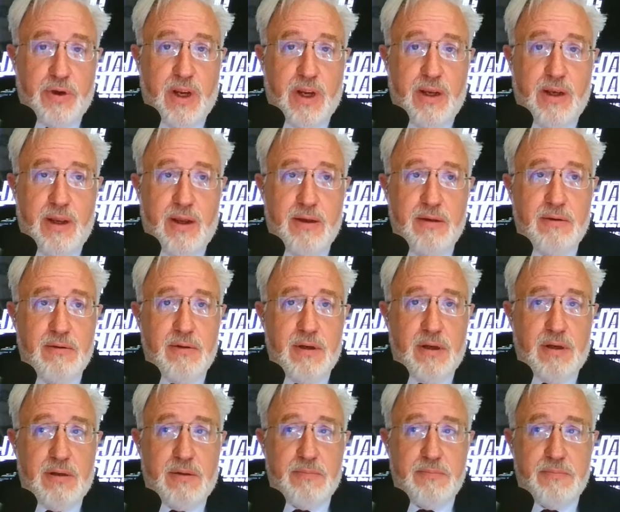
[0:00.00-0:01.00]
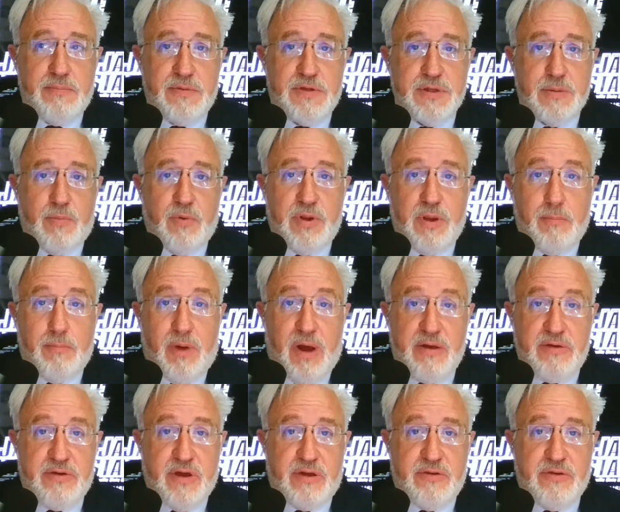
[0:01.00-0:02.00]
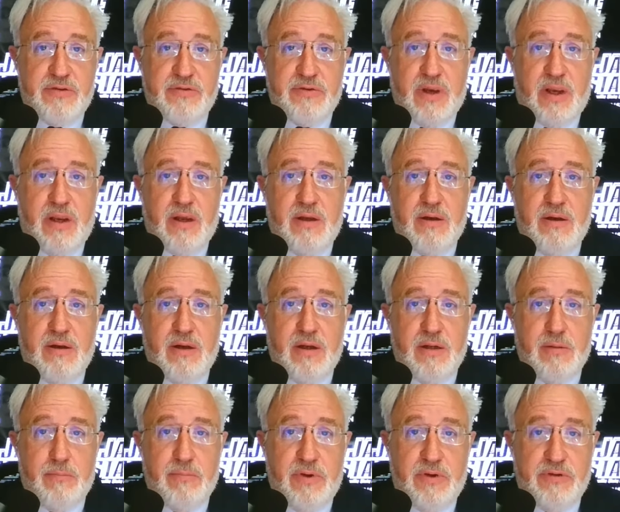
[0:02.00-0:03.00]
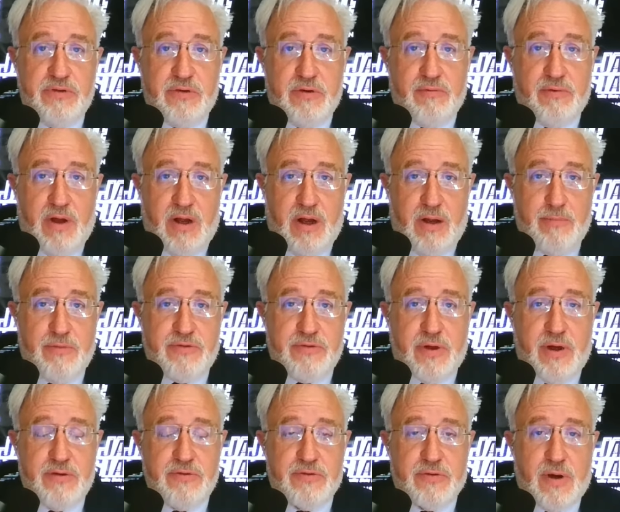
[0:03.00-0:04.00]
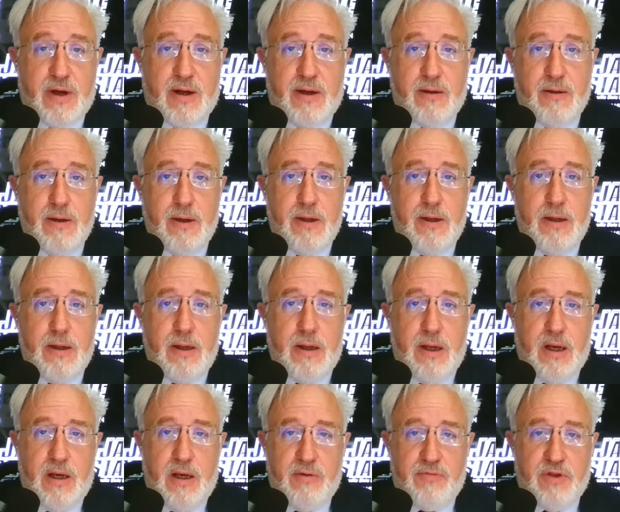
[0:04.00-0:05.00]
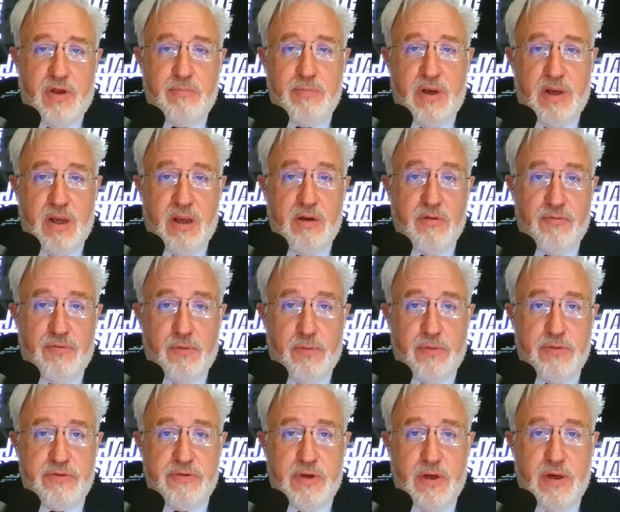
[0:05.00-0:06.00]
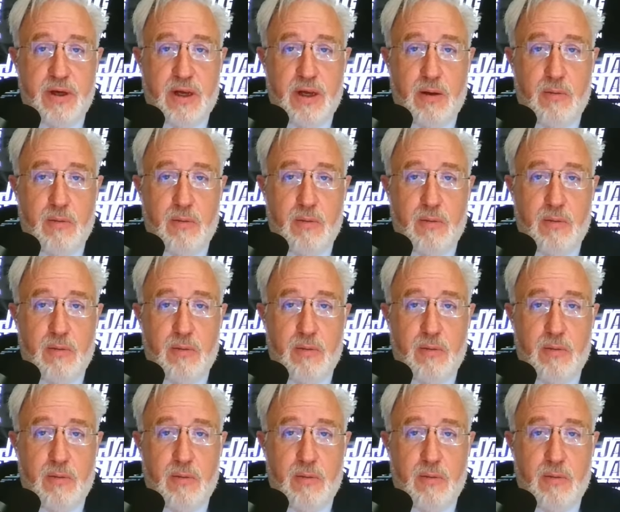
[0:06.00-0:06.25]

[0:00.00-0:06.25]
looking at someone that might take the stand in the midst of a homicide trial, and if they've been influenced in